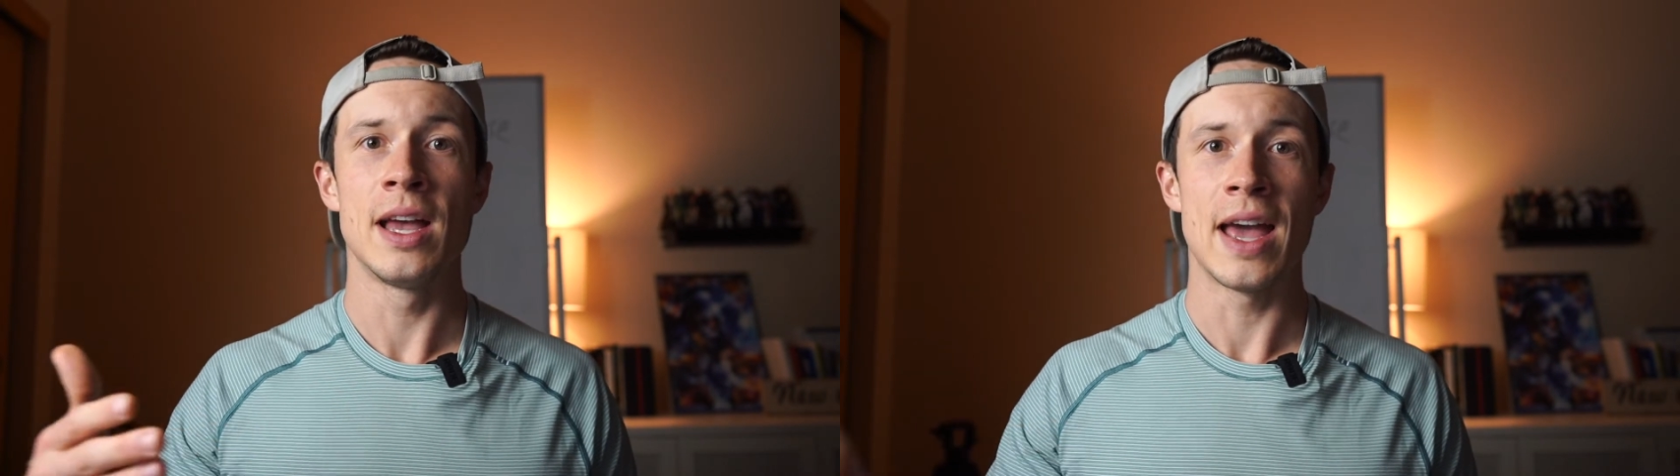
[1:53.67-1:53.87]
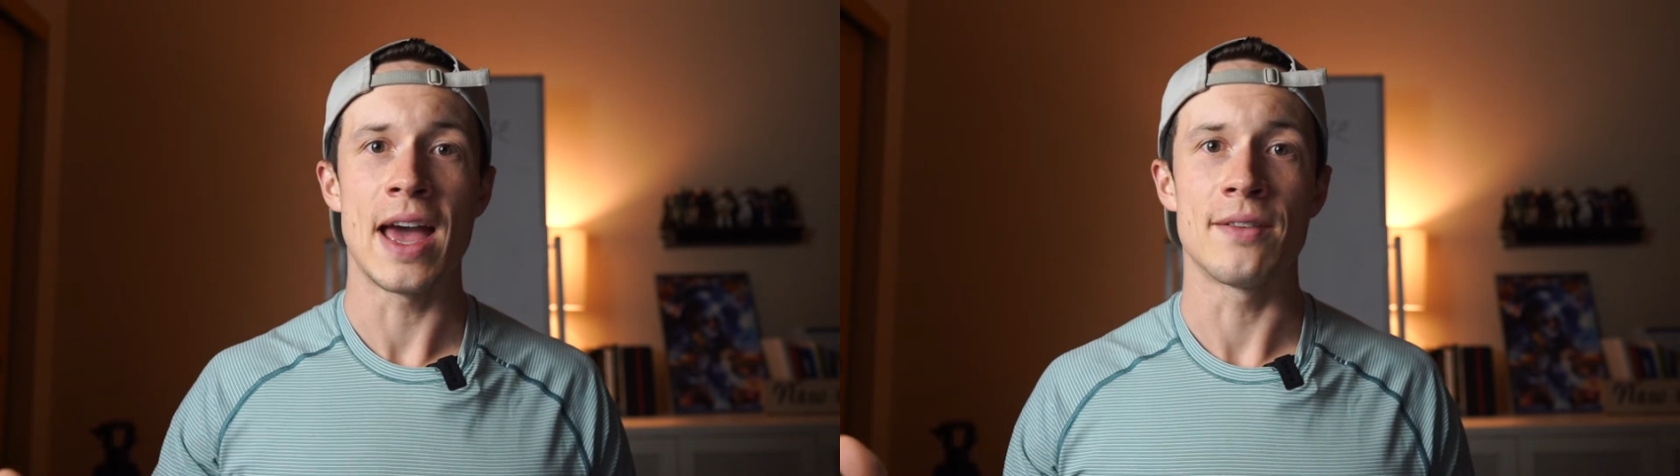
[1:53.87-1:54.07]

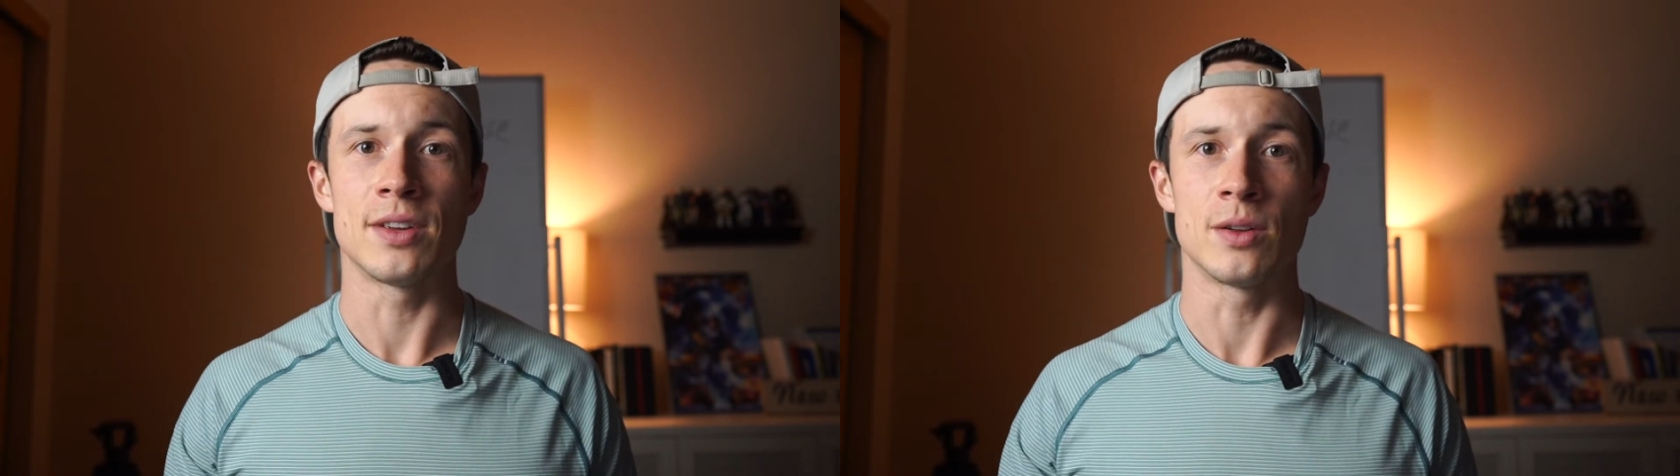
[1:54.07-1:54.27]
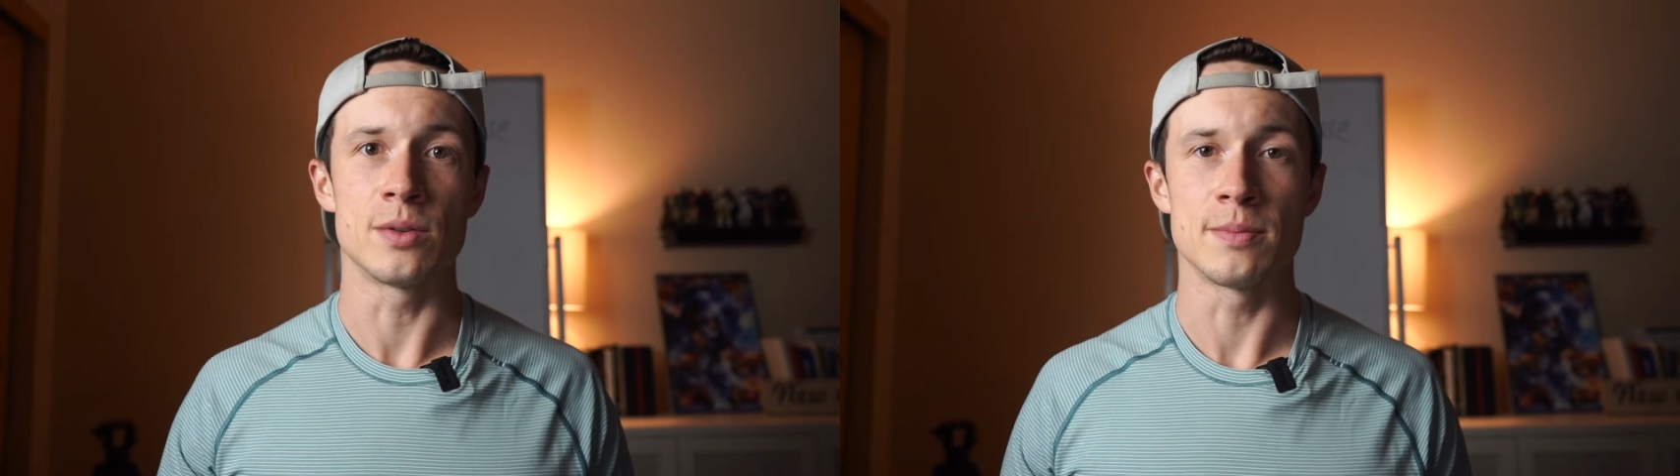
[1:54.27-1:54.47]

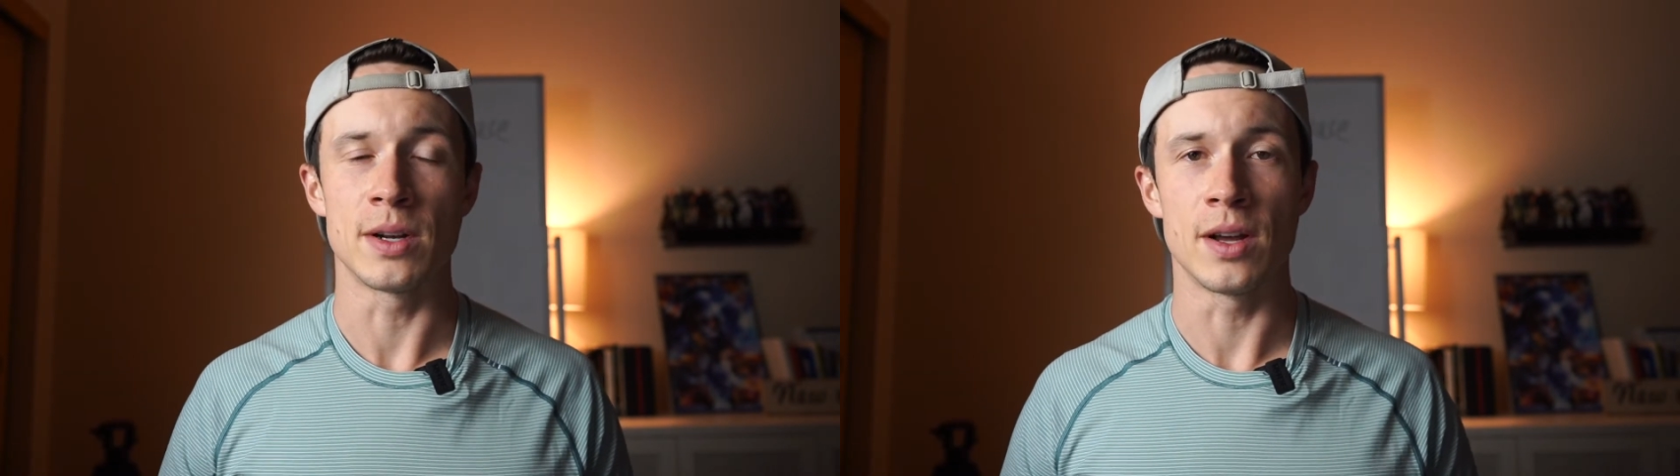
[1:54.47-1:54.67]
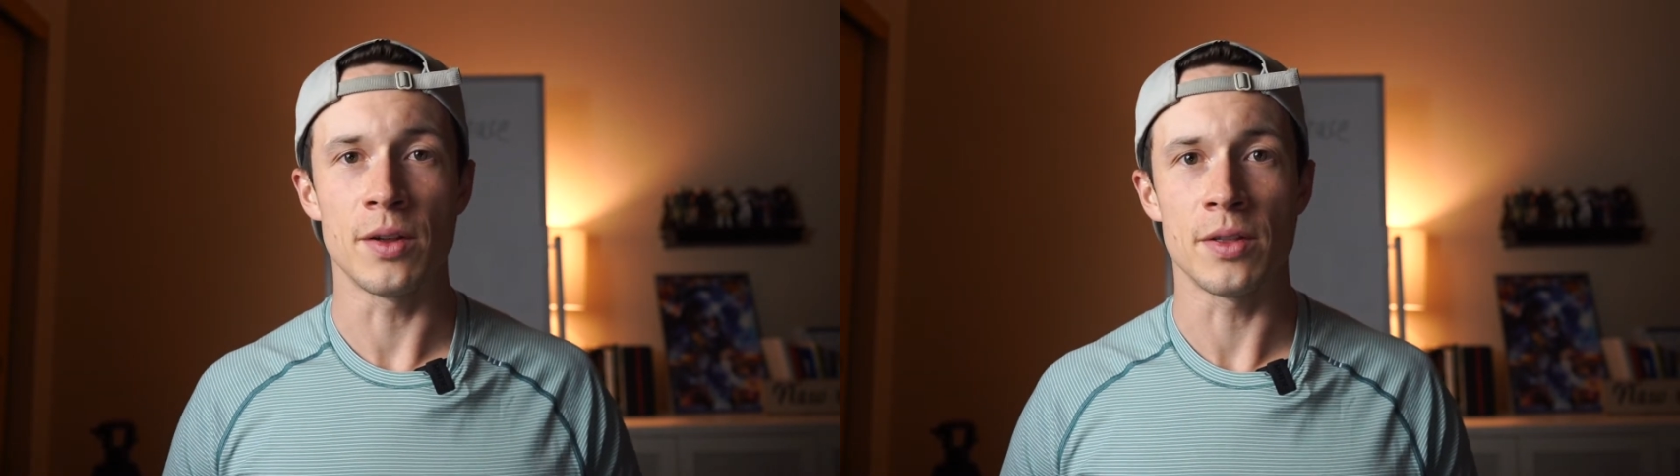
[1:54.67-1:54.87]
having those
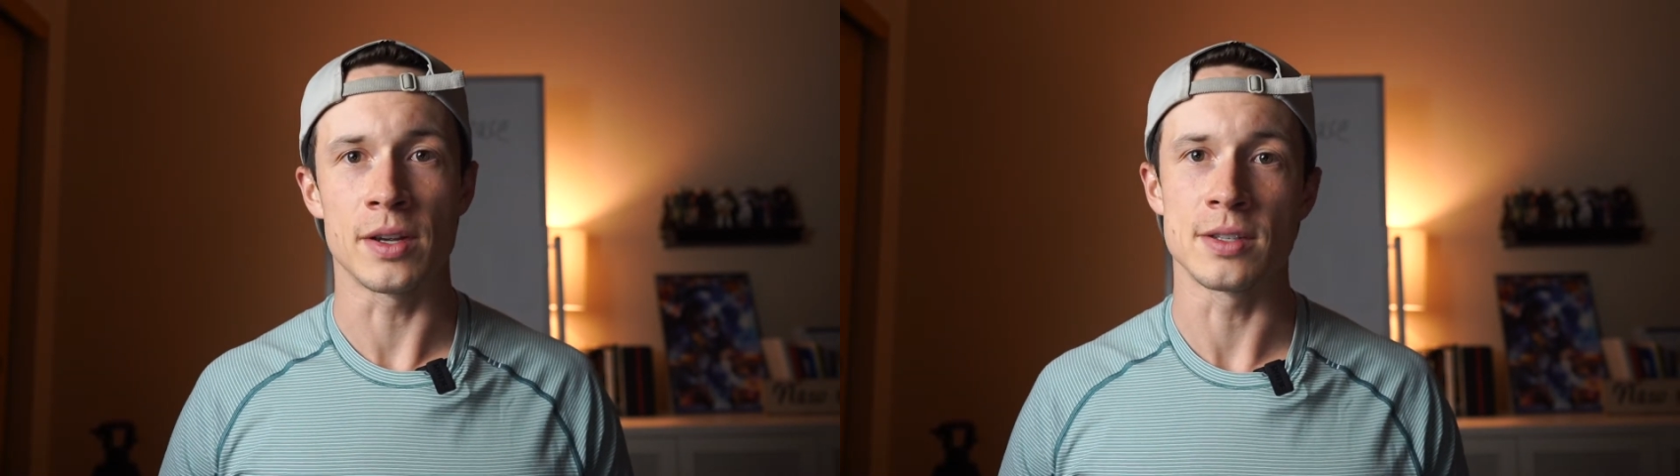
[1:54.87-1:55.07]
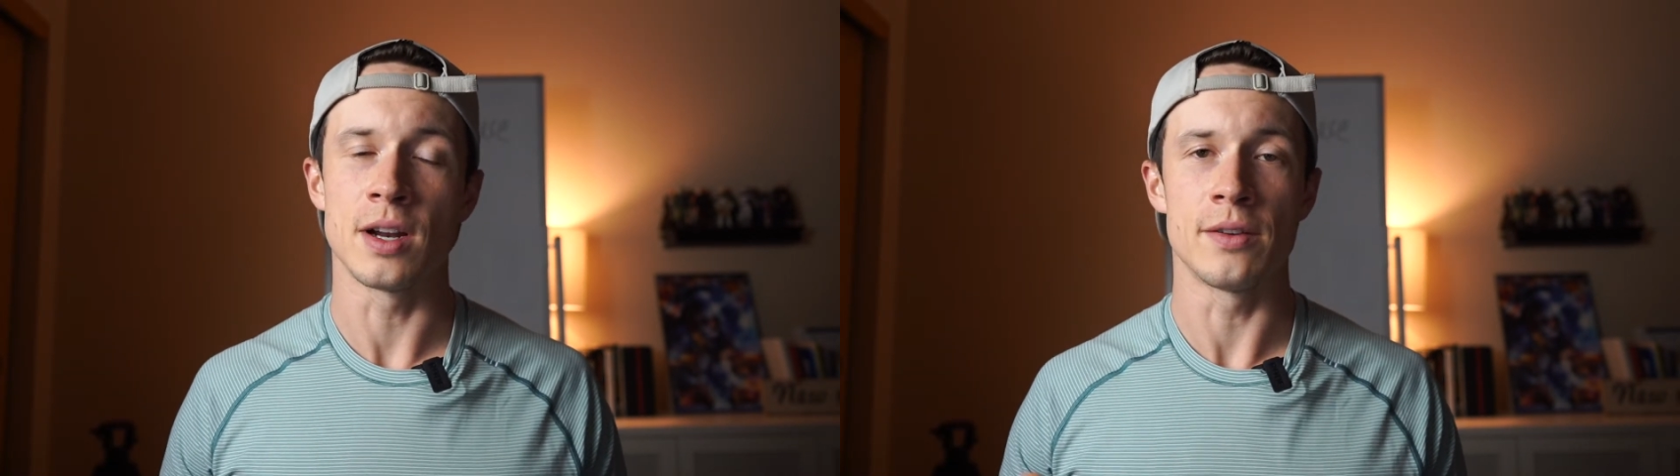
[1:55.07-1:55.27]
mental health
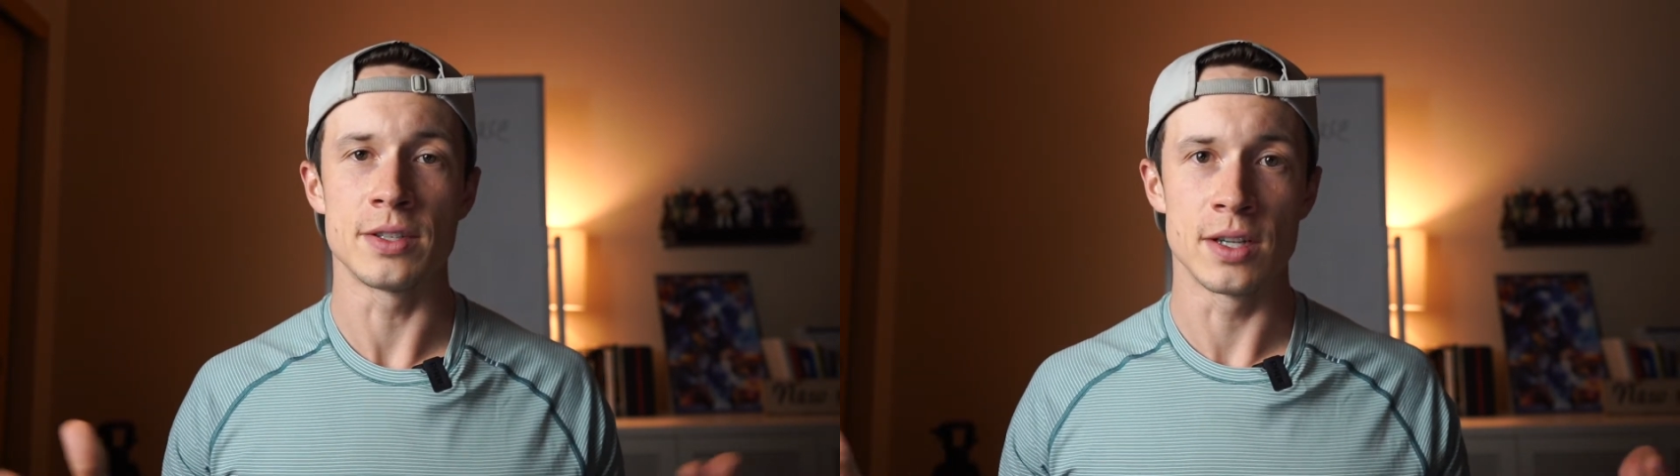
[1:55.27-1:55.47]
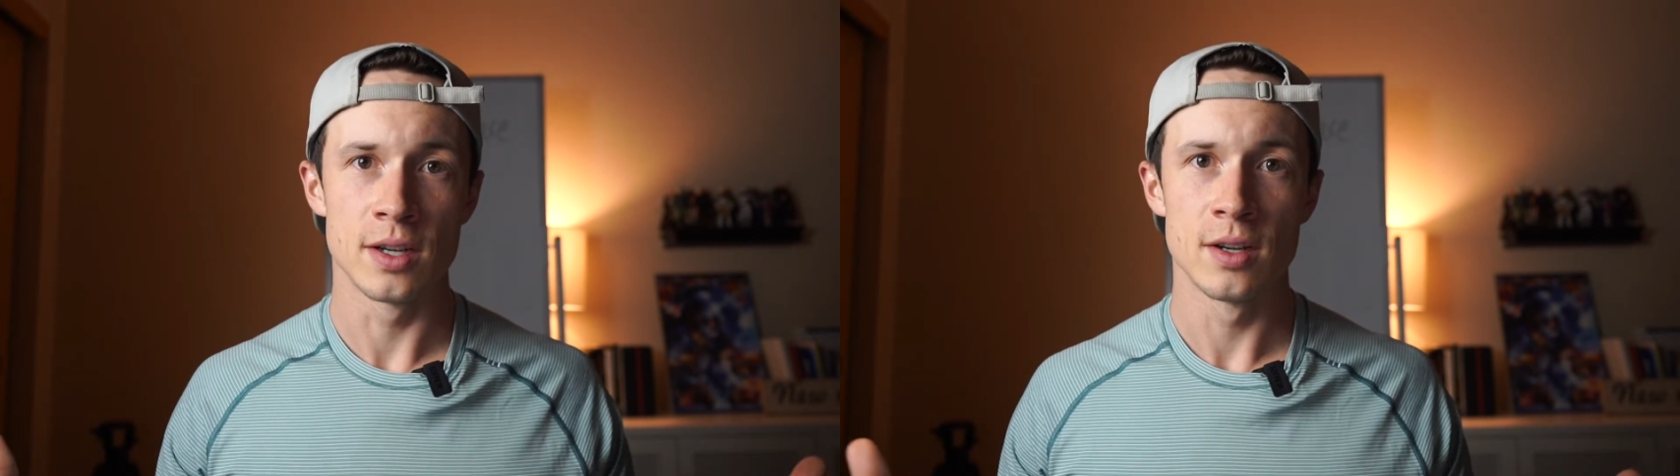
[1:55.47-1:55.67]
things that
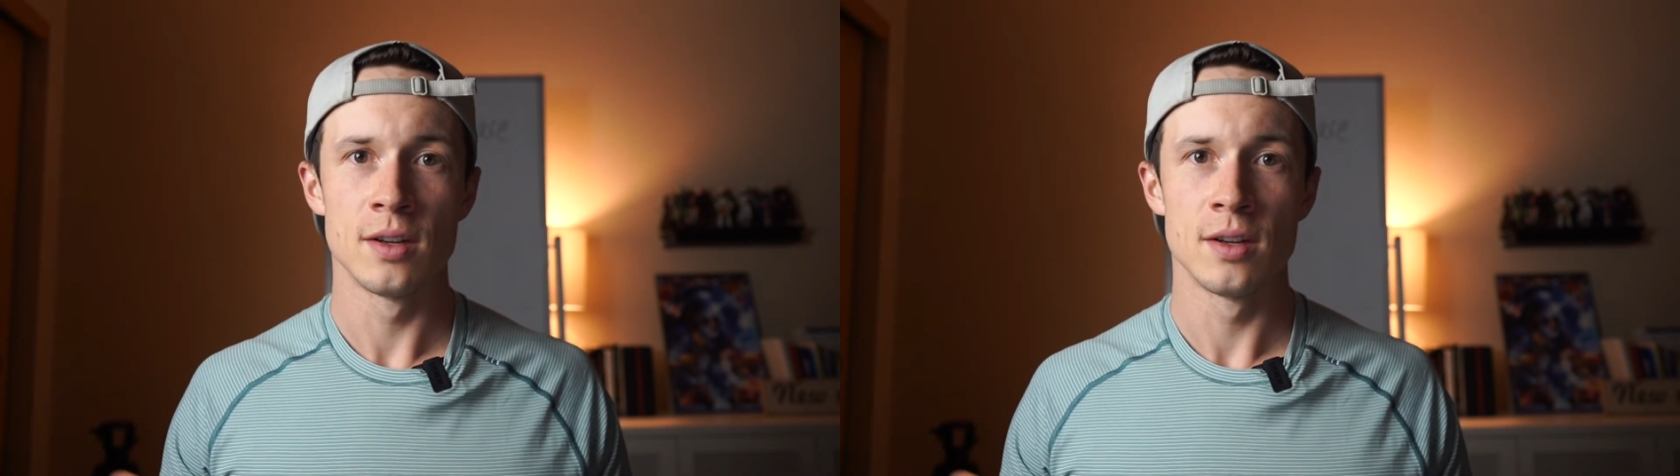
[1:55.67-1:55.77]
obviously